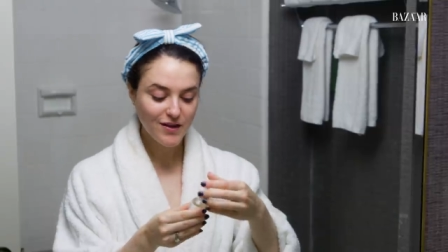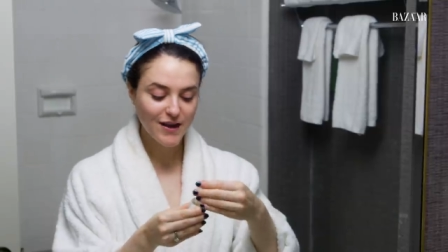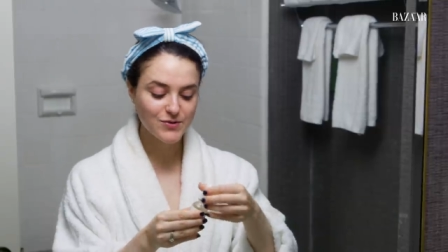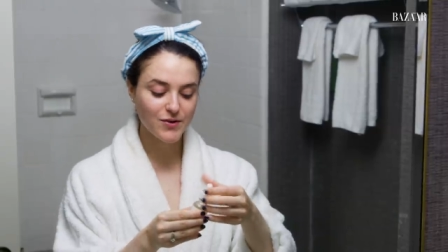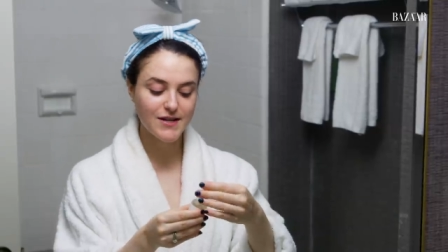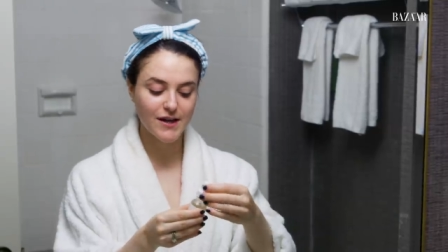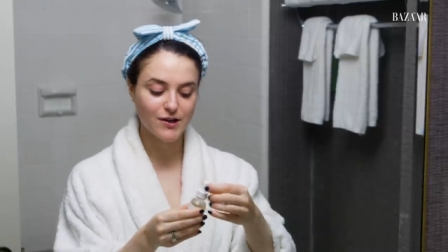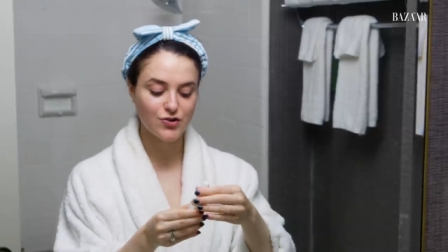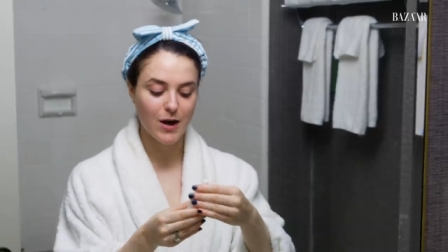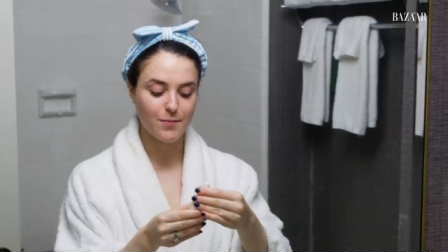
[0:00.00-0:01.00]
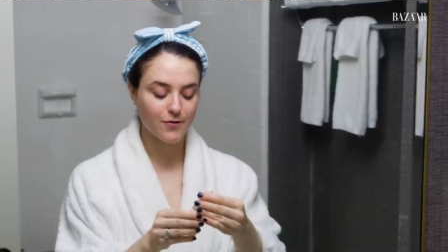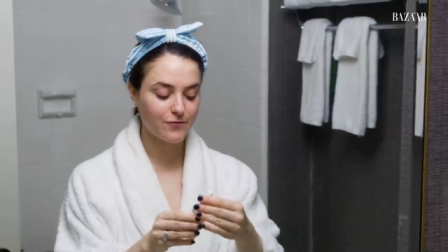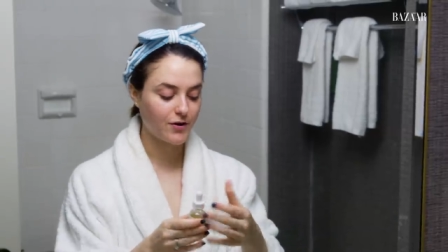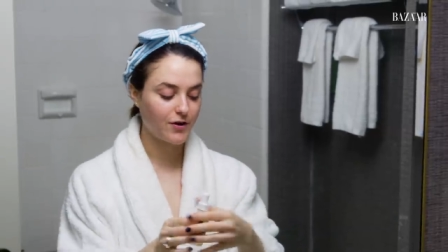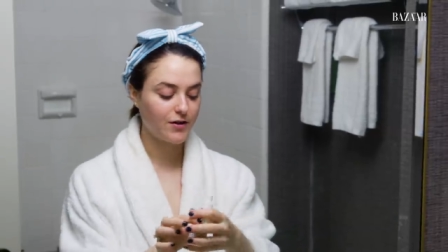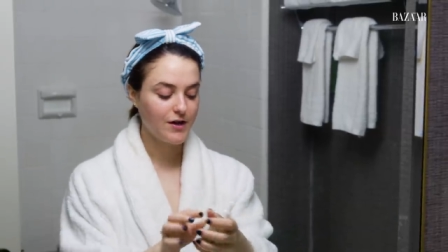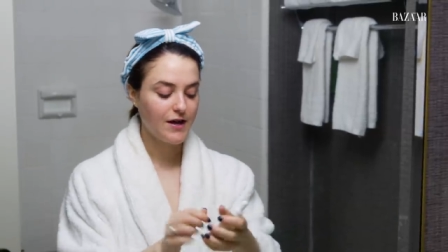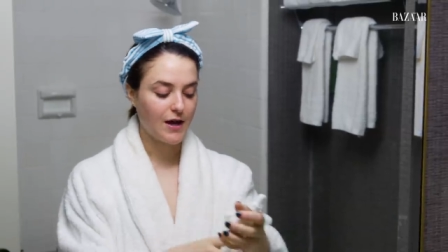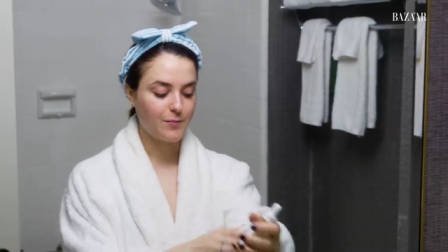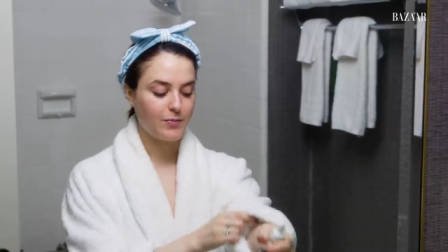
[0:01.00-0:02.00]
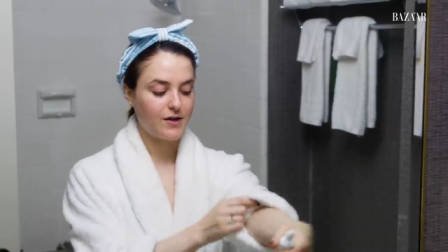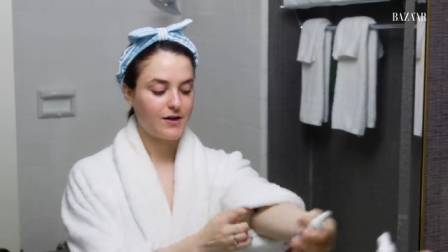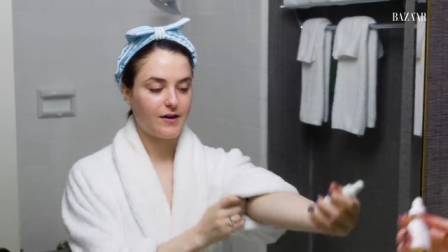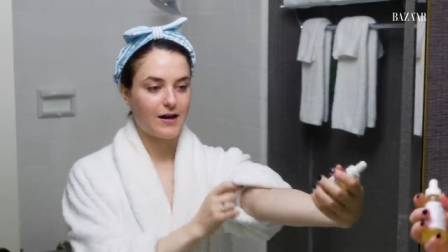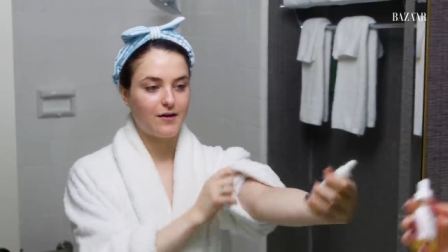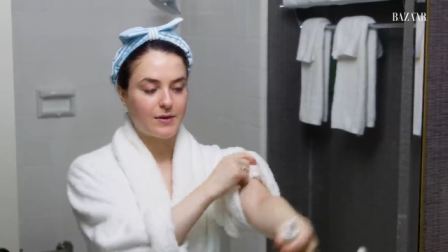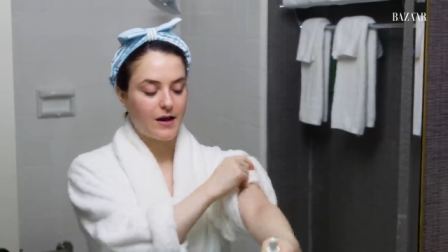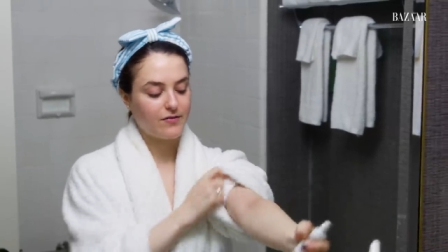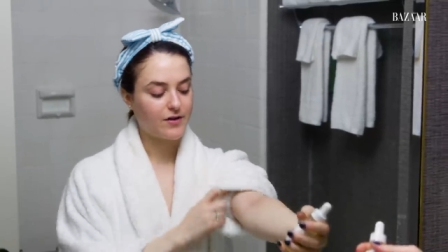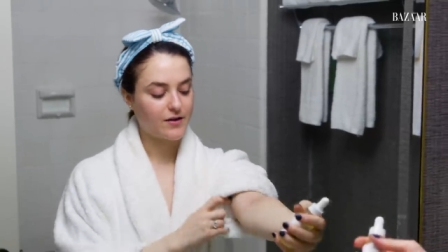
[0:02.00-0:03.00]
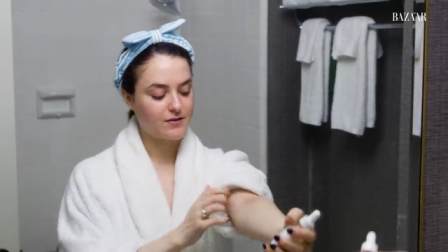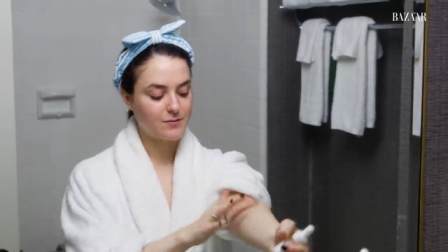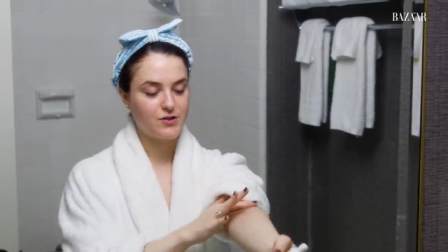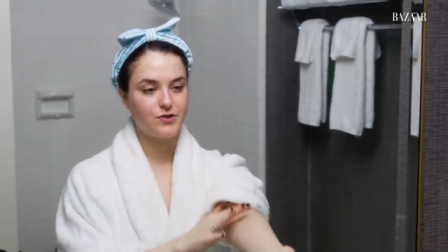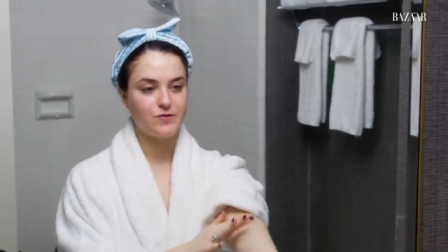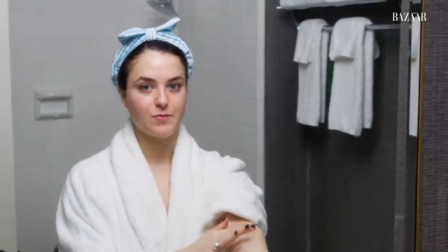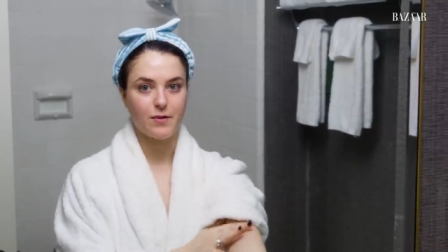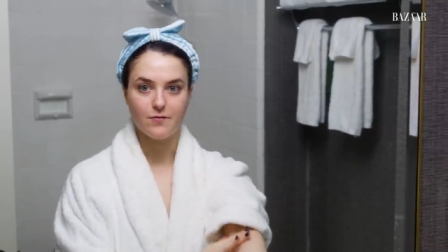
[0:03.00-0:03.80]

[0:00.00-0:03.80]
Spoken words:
And so I'll take a dropper full and put it, like, I've been having some issues with my